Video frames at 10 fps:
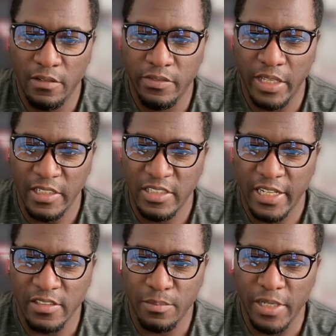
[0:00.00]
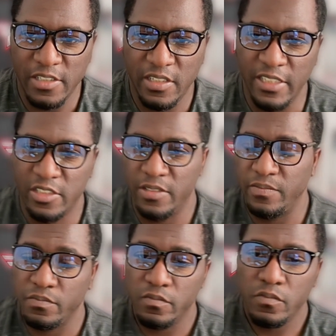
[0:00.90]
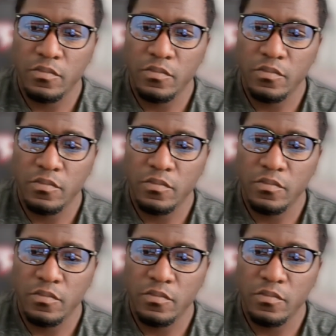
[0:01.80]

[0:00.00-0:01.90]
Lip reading: of a child's imagination.